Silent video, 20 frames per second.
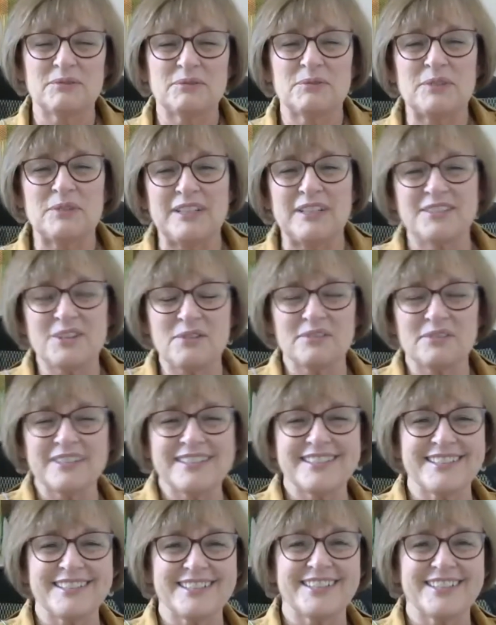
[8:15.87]
we don't
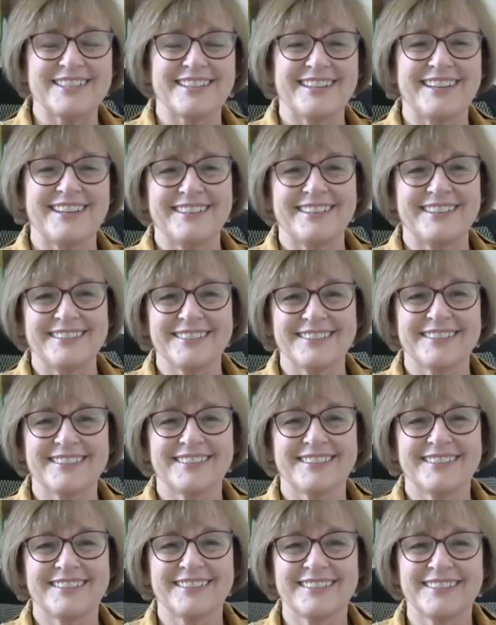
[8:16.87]
listen to that.
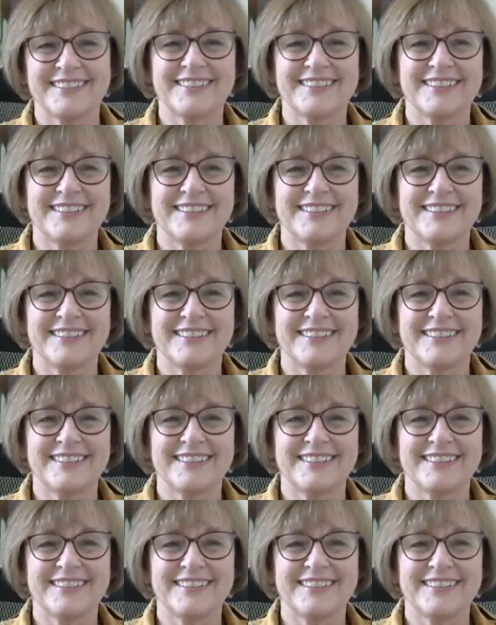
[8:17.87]
Yeah.